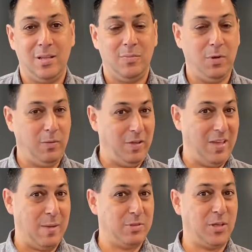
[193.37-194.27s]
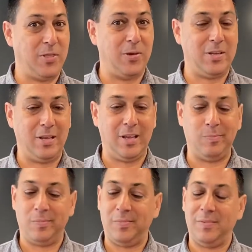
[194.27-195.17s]
But if it happens a third
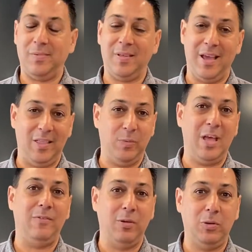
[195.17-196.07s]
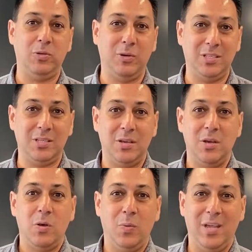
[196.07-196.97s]
time, yeah, then we have no choice.
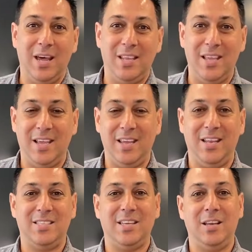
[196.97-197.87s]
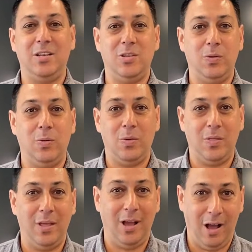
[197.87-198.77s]
We got to take it and send it to
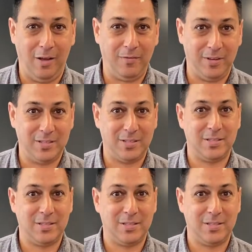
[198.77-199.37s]
the office.